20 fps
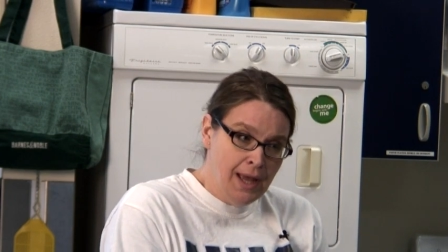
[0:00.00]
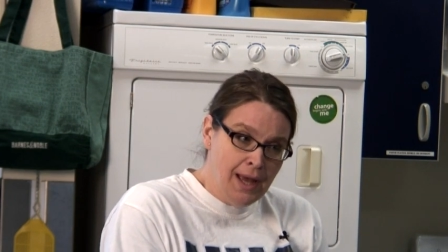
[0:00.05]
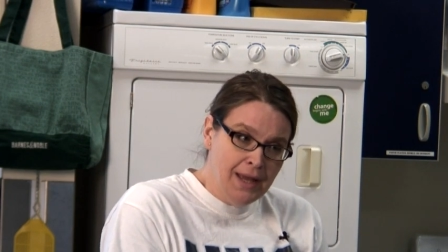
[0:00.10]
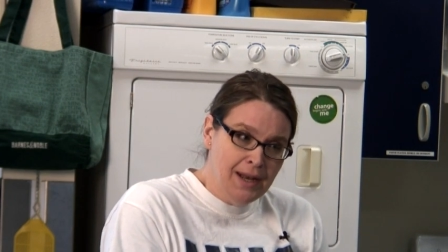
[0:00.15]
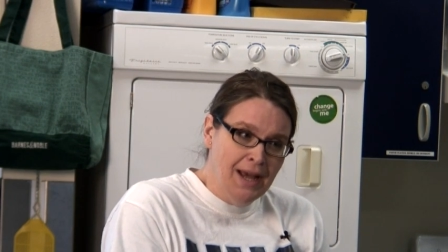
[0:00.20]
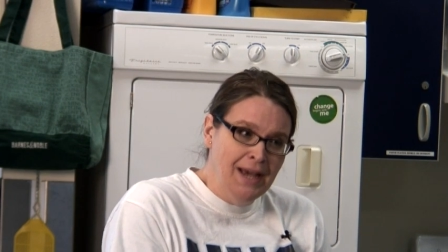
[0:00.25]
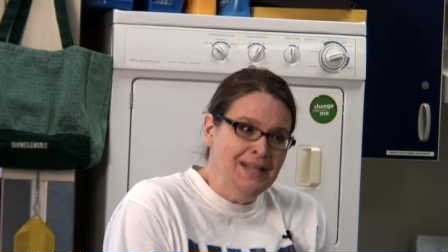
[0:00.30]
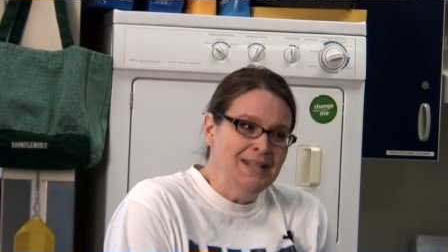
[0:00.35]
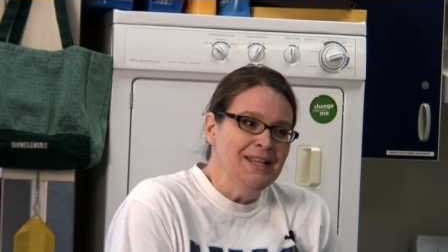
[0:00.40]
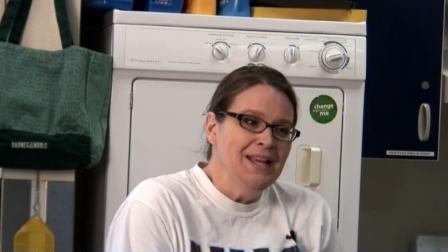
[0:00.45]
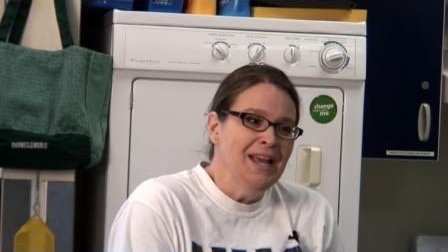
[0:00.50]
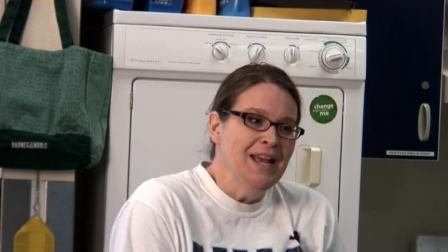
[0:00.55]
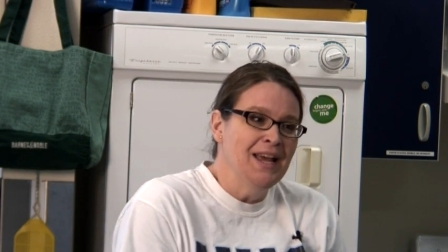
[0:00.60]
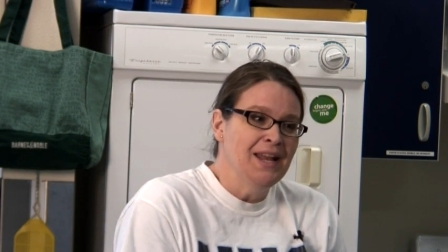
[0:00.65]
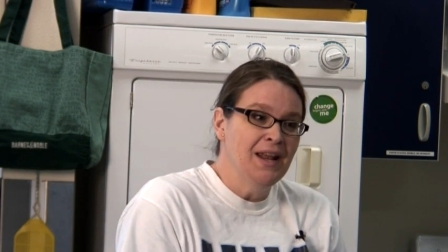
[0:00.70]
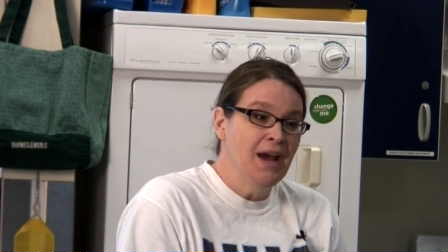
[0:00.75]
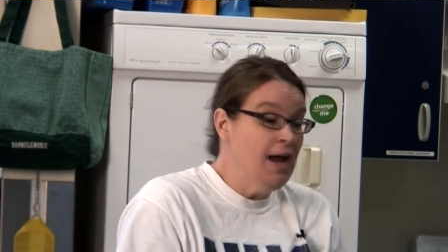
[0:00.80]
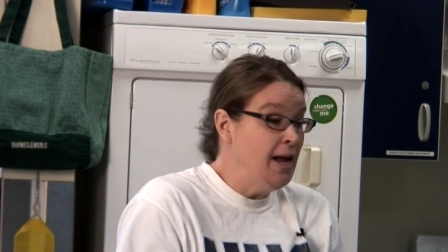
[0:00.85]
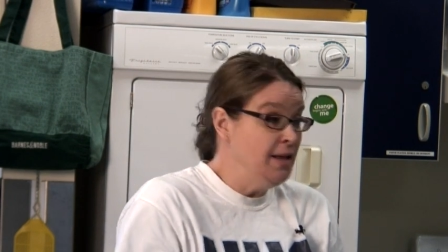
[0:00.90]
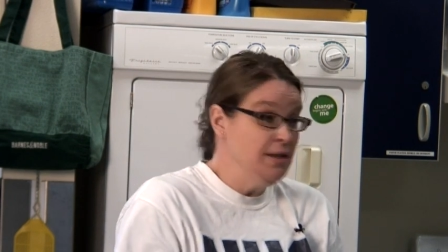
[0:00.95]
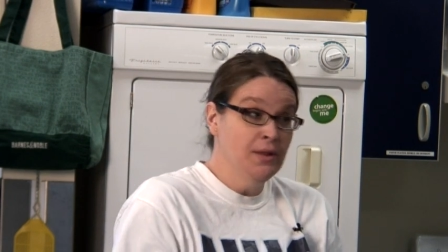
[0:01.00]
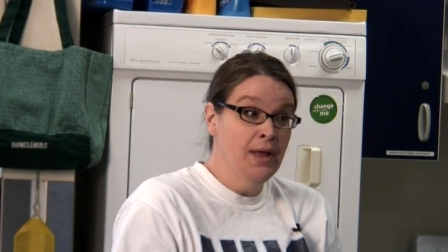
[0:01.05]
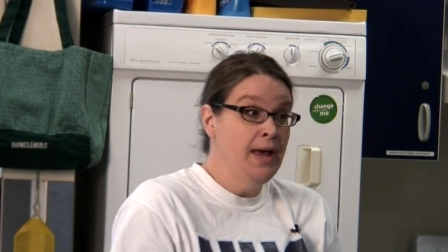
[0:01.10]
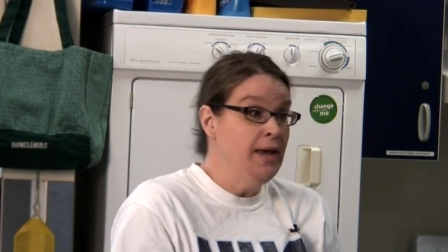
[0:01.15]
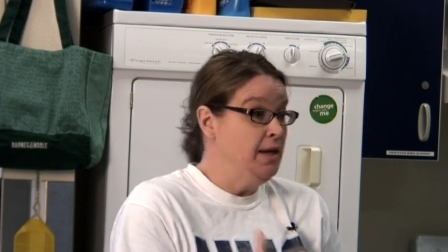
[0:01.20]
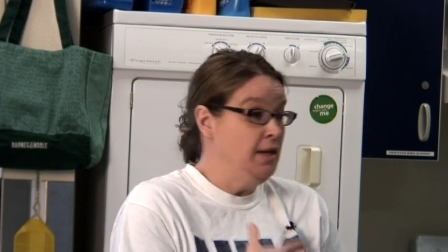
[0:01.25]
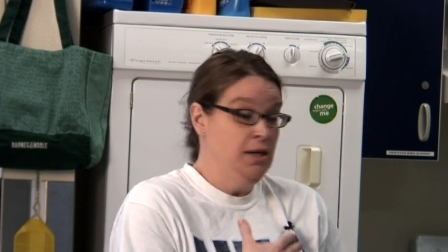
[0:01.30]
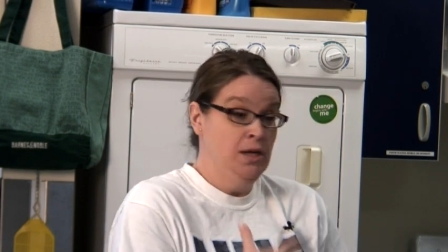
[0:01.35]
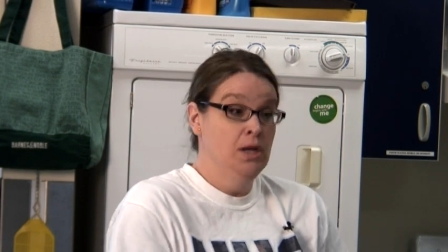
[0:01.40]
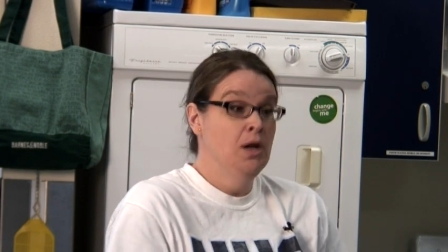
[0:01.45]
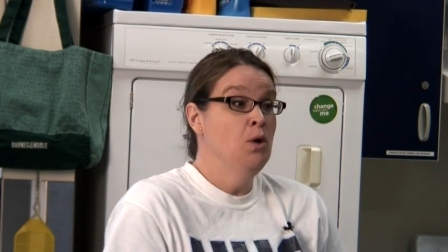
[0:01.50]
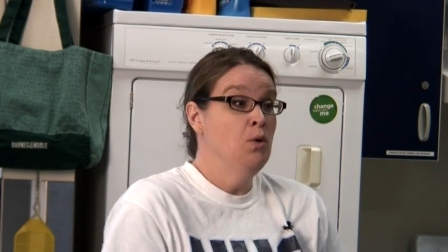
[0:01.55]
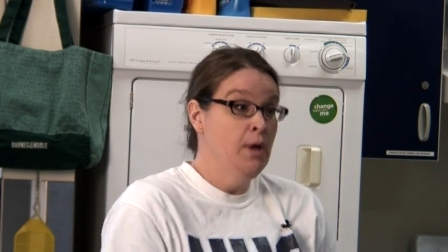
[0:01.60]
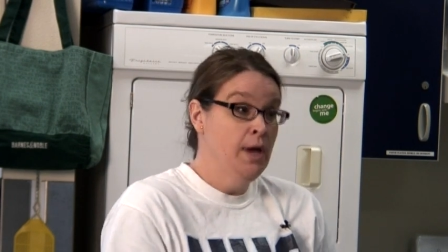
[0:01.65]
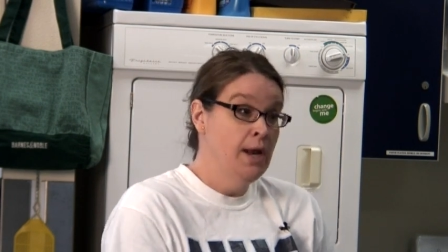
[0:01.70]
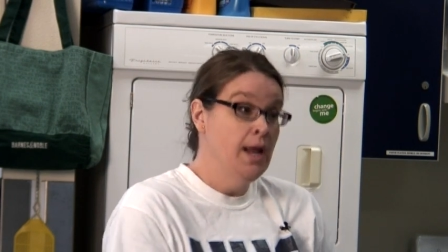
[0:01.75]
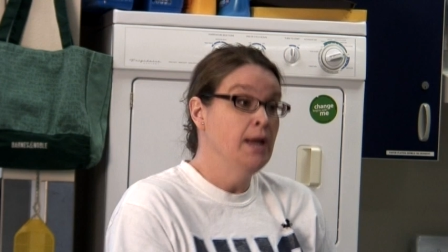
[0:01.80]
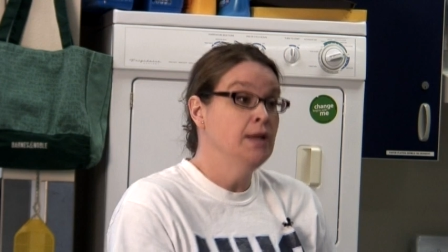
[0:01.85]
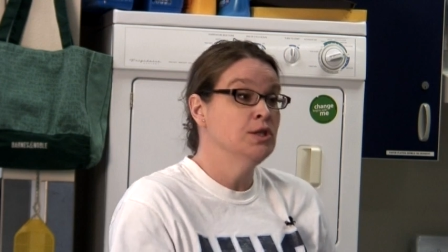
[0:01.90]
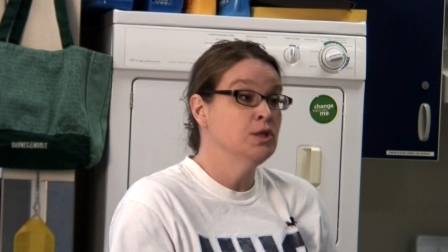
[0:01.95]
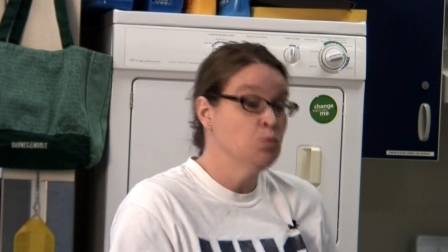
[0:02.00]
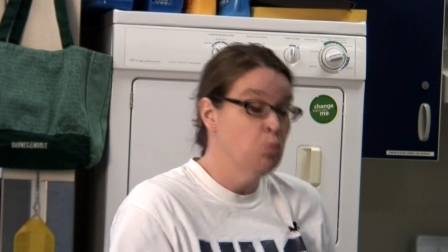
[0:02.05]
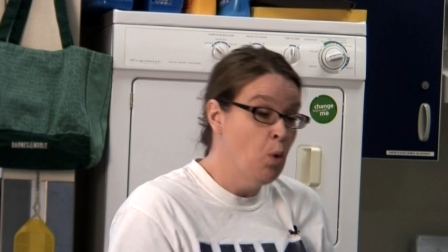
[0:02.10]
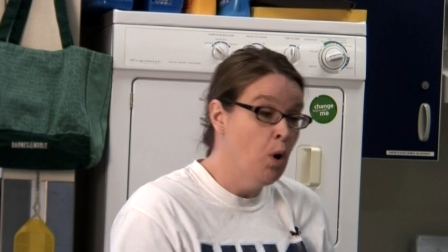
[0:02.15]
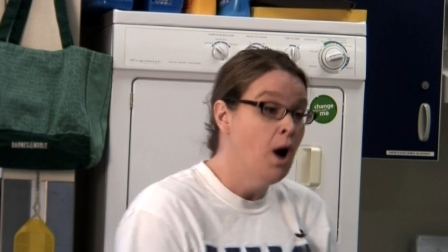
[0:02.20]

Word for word: And I like, you know, and I just